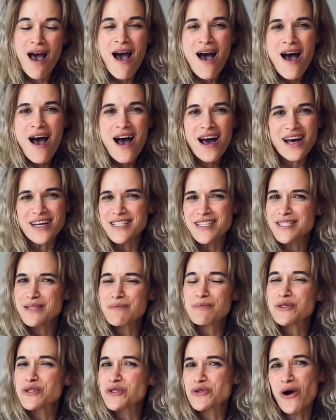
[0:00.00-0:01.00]
and
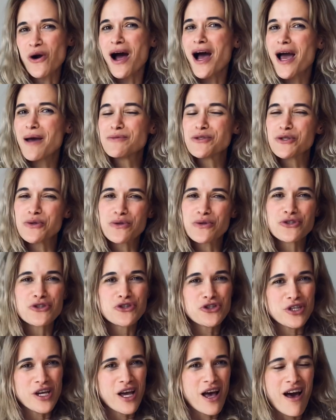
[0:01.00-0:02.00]
subscribe to the
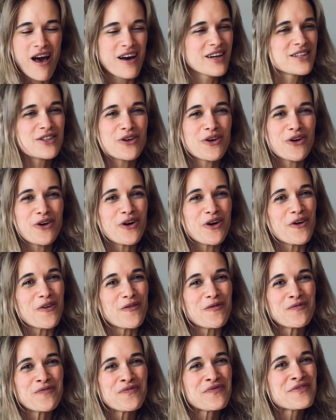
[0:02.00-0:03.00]
channel.
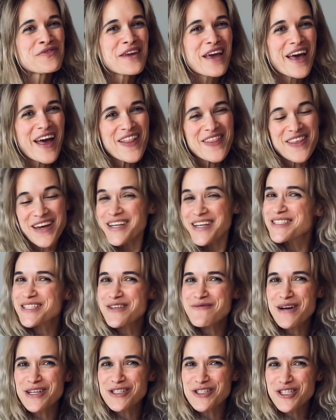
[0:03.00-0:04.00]
Thanks so
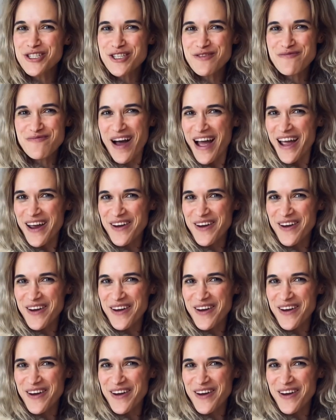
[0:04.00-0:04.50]
much. Bye.